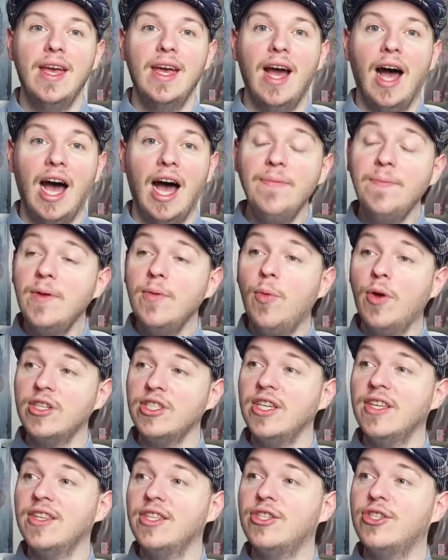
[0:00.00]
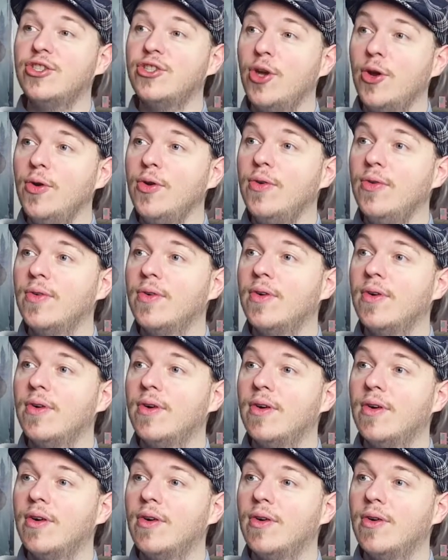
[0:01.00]
I've been watching this show
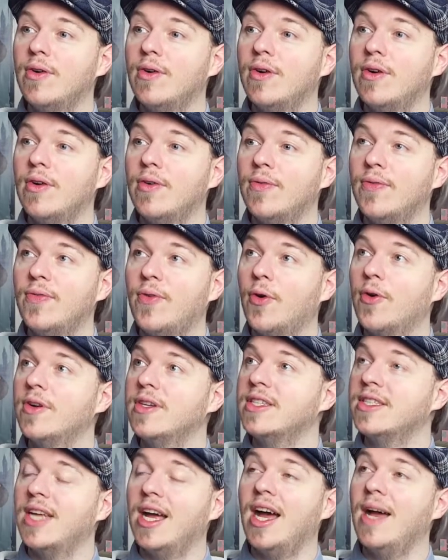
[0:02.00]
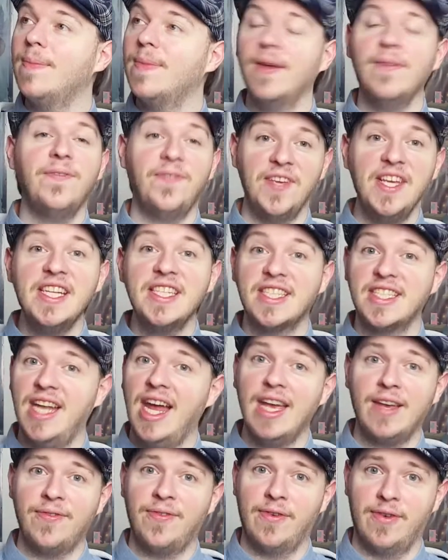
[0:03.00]
for a time that feels
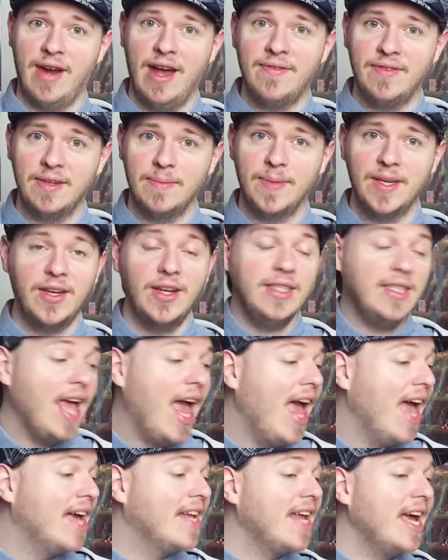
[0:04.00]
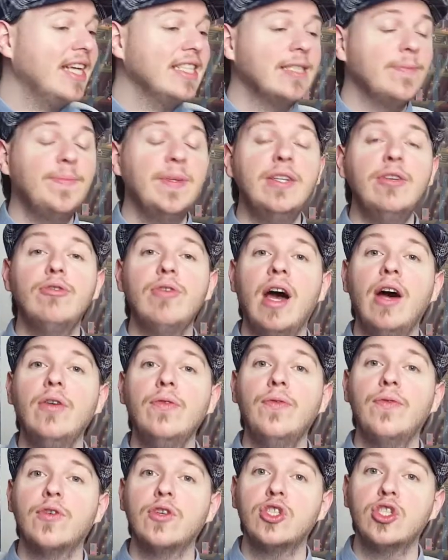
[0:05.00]
like forever because it has been
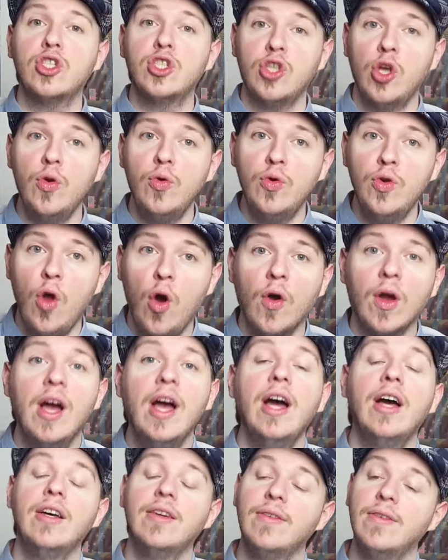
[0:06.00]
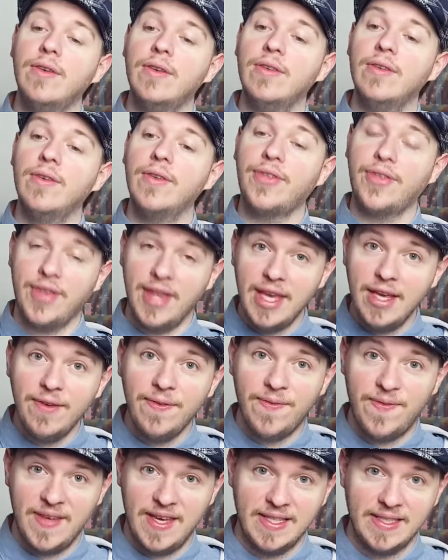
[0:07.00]
around for so long. Think
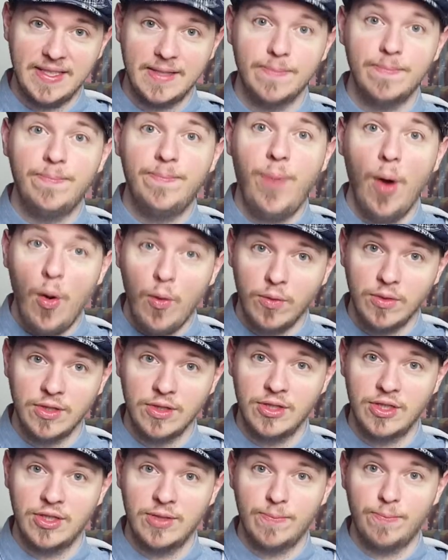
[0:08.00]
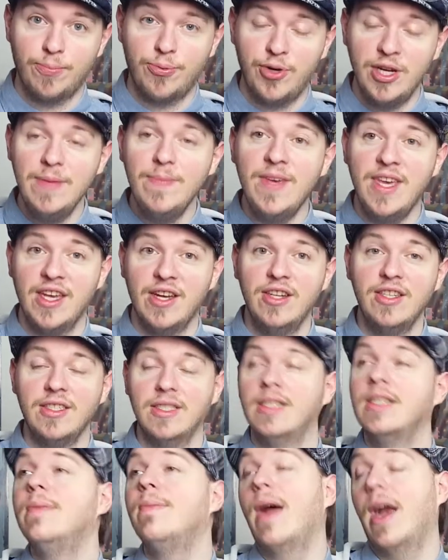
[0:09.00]
of this, Bones premiered
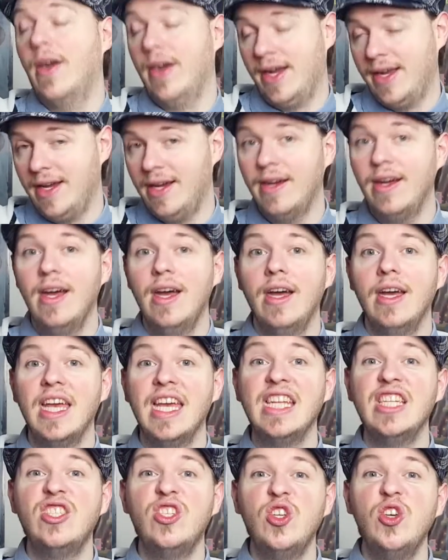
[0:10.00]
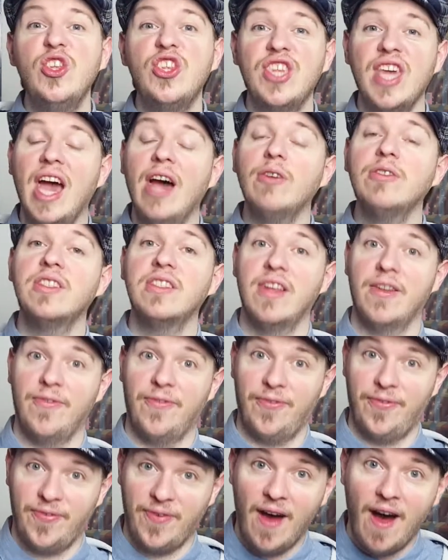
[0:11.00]
in America in
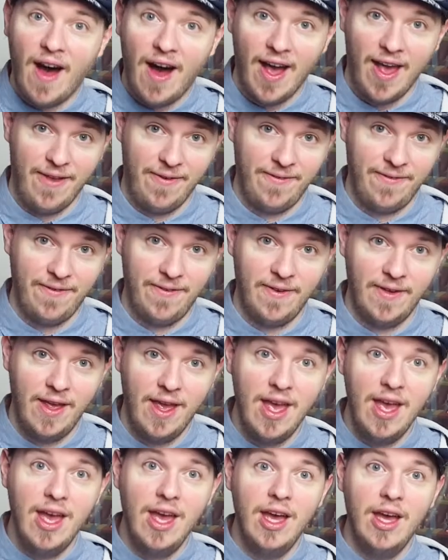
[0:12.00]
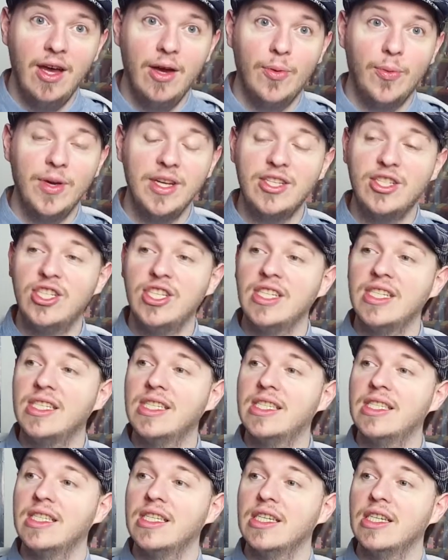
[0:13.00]
2005, which
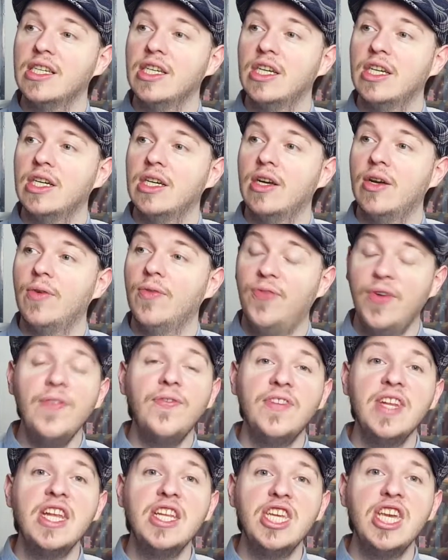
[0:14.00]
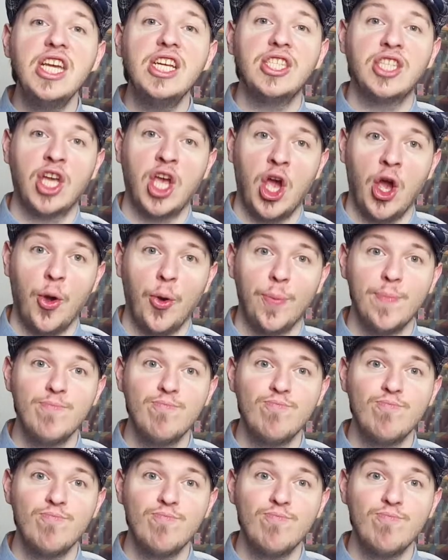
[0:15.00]
is 15 years ago.